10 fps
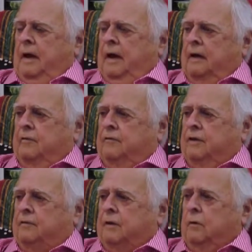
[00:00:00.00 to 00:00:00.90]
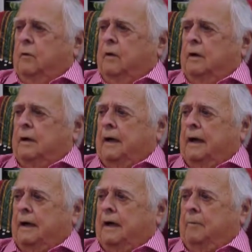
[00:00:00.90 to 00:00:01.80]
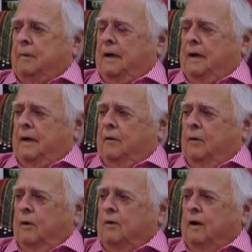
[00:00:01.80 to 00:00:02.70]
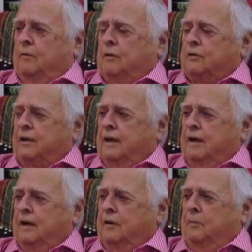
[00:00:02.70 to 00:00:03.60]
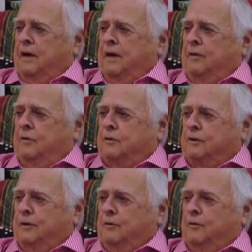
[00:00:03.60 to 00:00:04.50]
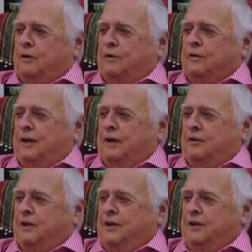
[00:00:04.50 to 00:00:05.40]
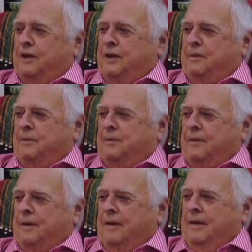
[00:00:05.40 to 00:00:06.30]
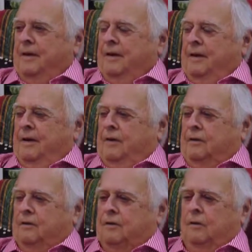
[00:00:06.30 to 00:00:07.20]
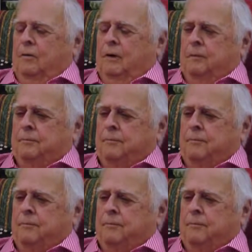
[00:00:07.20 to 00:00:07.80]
And in 51, I got my, what then was an LLB, which is now a JD. So um,